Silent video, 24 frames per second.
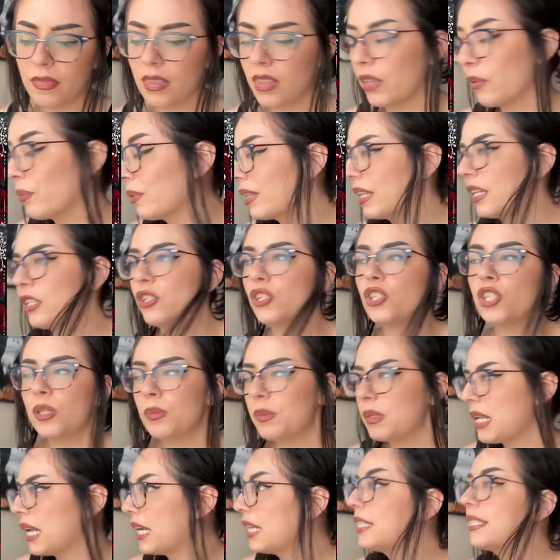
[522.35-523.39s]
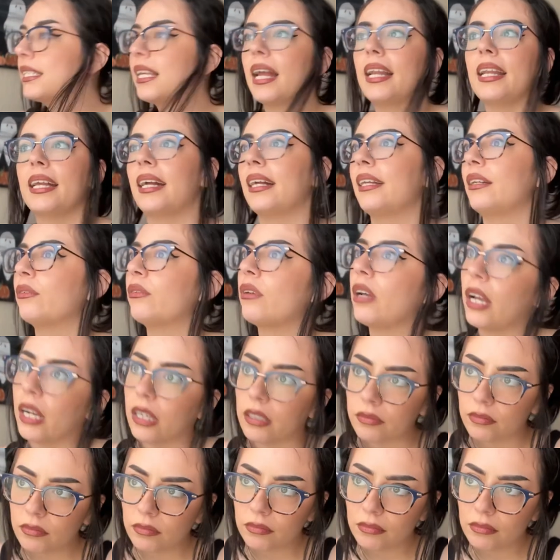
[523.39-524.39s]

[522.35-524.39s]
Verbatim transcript: The relationship's not exciting. I don't care.